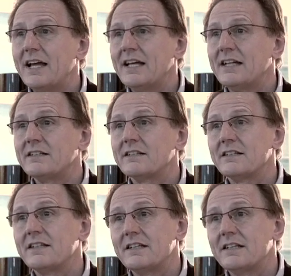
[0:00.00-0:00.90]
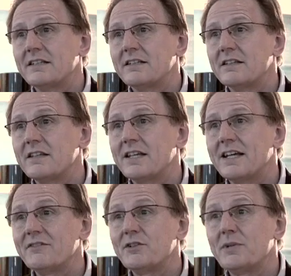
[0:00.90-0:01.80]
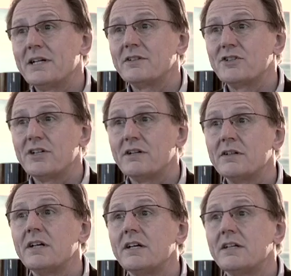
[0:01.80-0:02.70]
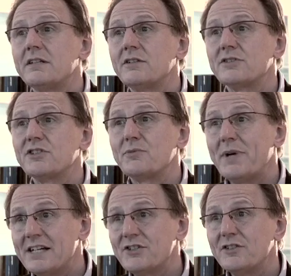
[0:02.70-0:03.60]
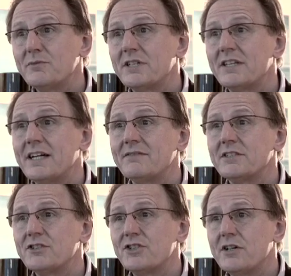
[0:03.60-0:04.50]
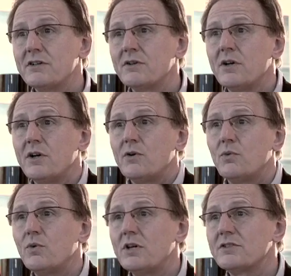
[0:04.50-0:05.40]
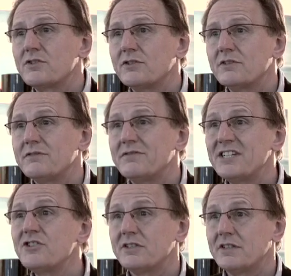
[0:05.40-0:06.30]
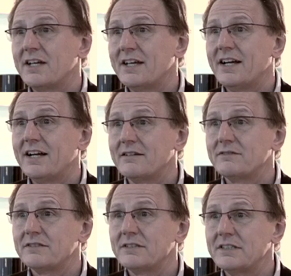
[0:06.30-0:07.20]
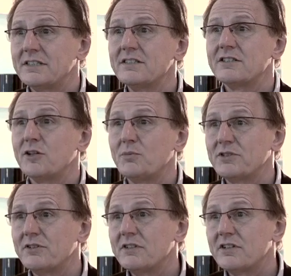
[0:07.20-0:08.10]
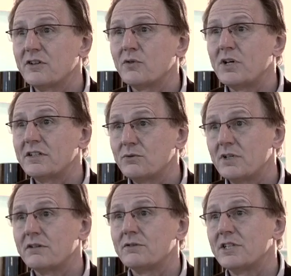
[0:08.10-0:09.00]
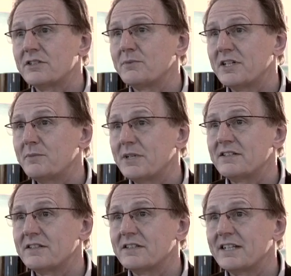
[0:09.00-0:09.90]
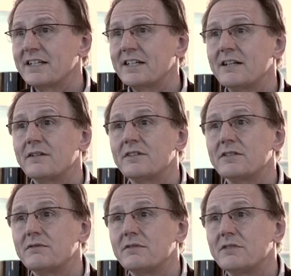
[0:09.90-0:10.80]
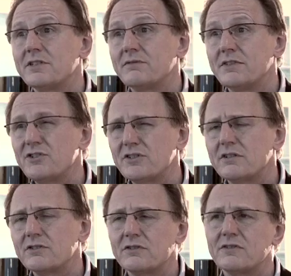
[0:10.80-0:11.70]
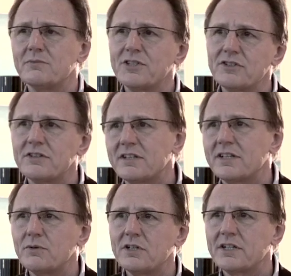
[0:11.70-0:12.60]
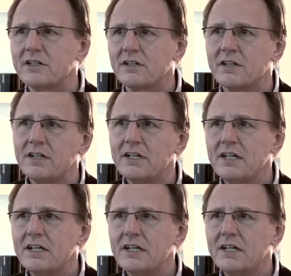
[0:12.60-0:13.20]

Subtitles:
and they have to be able to show not just passion, but they have to show what sort of vision they have. And this is an opportunity on a one-to-one or one-to-many basis. They can get over this vision, the sort of mission that they're working on,